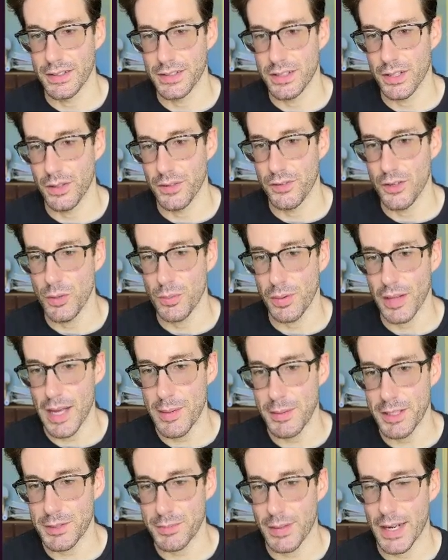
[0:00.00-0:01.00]
So if you apply
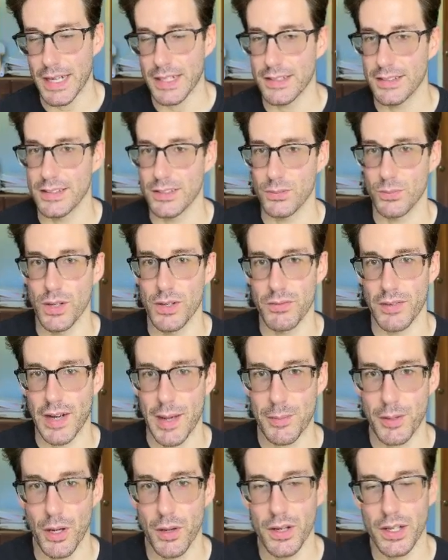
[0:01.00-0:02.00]
best practices when
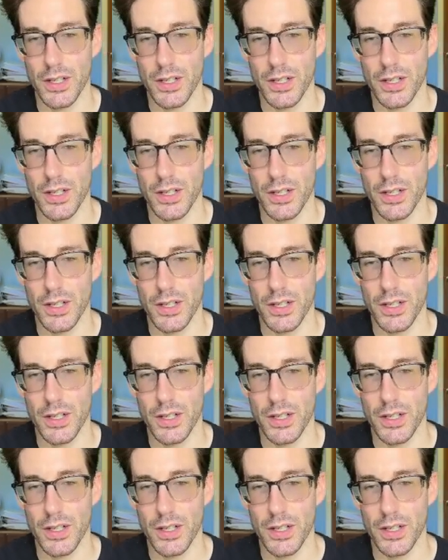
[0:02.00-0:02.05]
vibe coding,